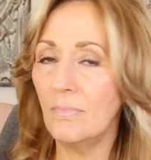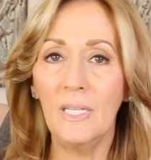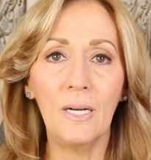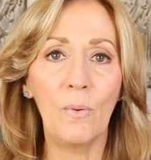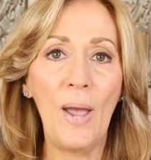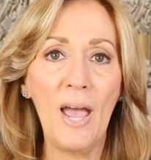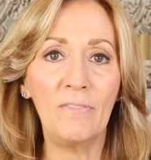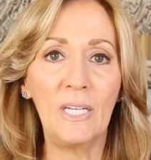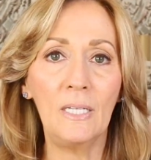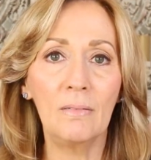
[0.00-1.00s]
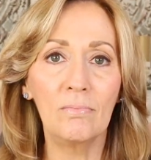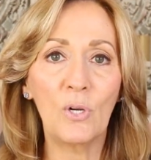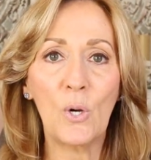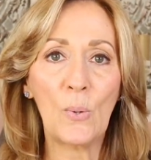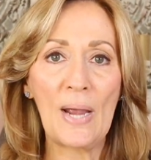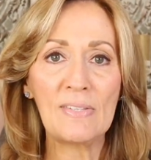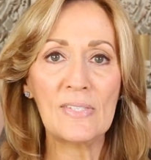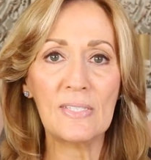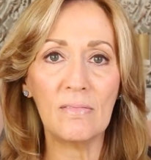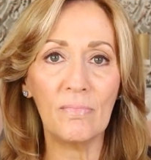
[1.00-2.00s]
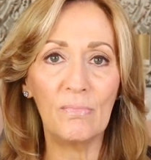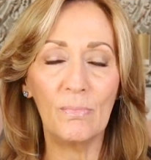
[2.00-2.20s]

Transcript: you know, heavy crest